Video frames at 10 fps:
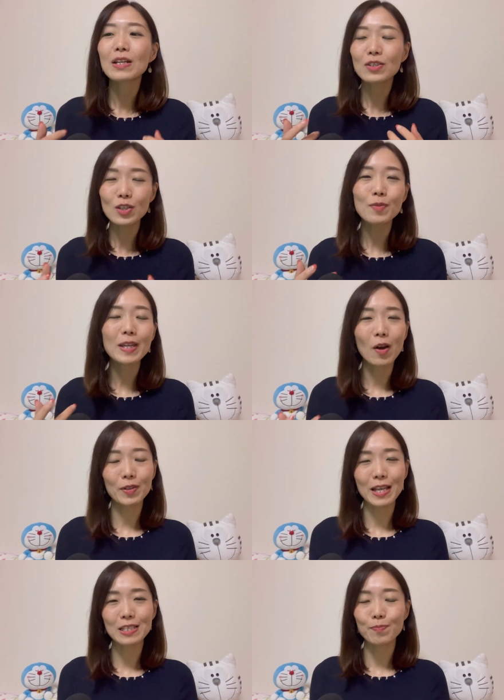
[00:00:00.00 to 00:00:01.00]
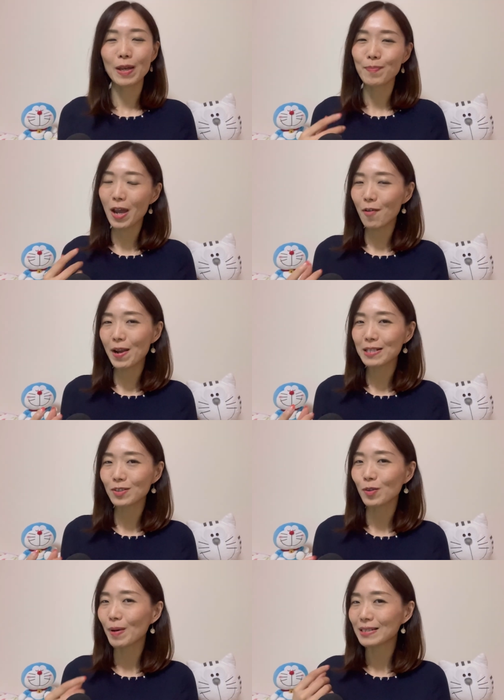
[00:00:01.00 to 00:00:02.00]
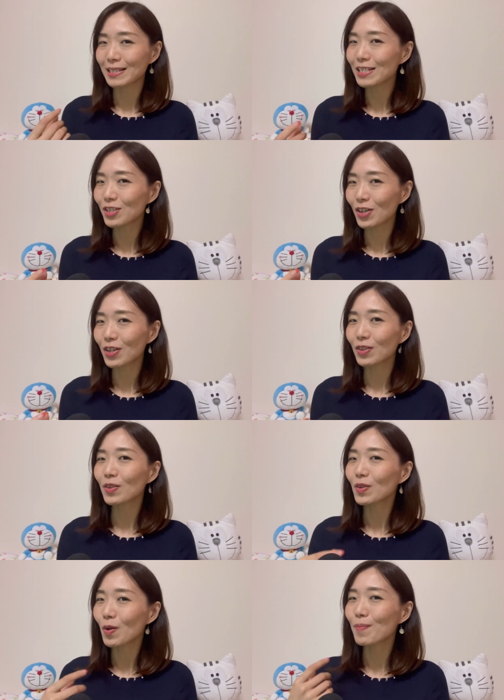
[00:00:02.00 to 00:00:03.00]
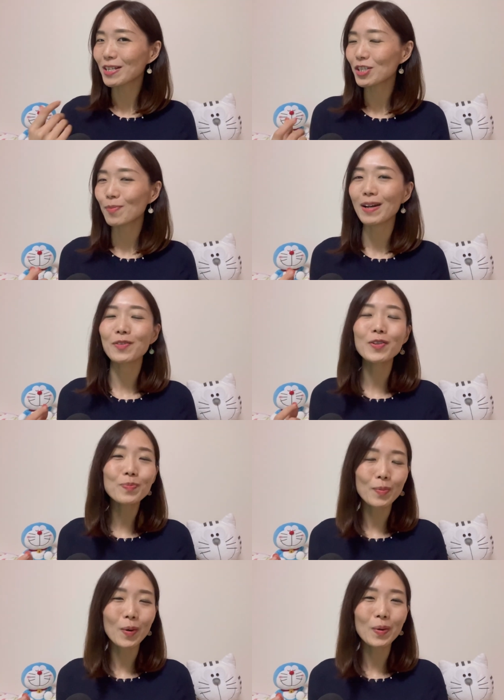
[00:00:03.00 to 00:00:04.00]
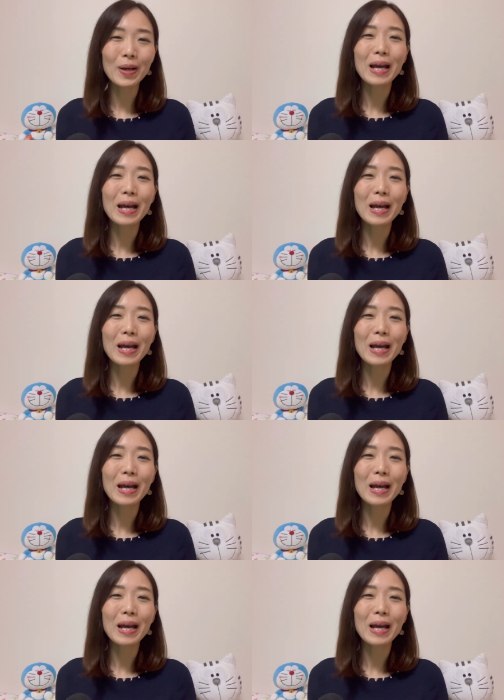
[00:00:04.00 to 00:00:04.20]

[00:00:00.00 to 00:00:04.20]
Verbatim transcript: To be honest, my parents or my sister don't know much about football,